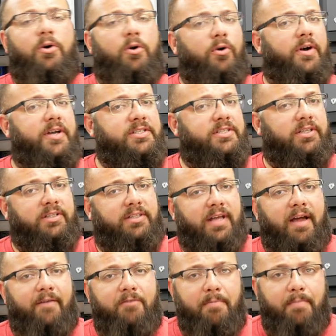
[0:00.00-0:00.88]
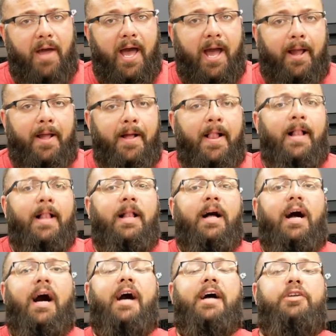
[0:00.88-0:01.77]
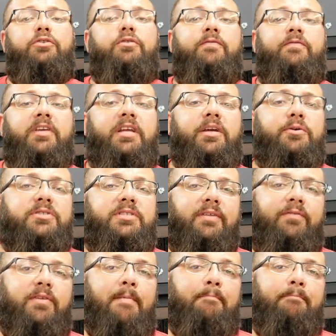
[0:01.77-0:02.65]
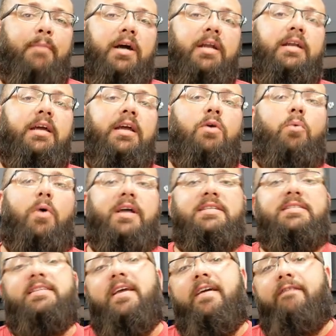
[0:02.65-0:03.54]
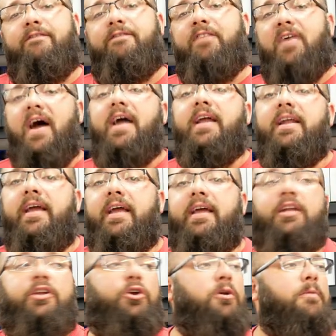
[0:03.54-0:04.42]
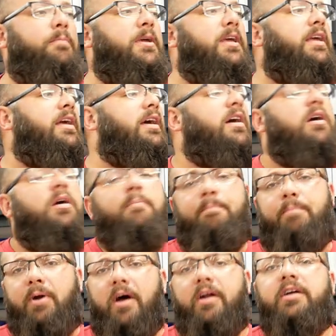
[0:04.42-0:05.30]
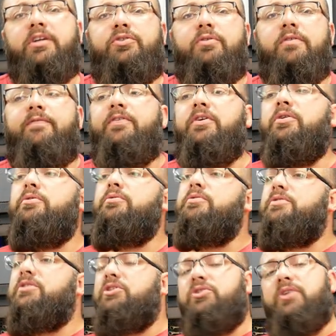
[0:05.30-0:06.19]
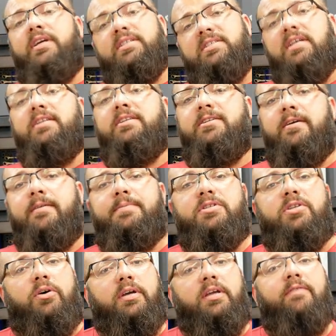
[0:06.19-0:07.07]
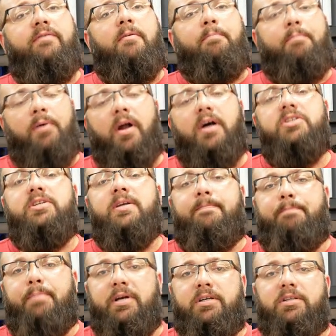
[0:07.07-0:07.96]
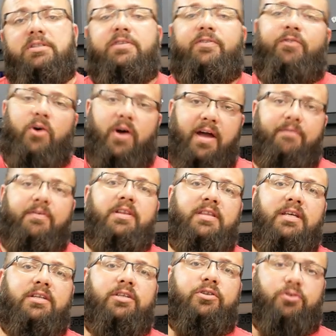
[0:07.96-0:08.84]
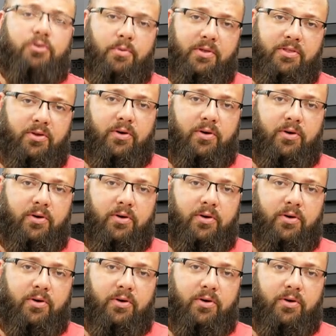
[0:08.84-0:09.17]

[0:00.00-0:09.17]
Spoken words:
always good to have you back. I do videos every Monday, Wednesday, and Friday. It could be product reviews, tricks and tips, or even project builds for everything to do with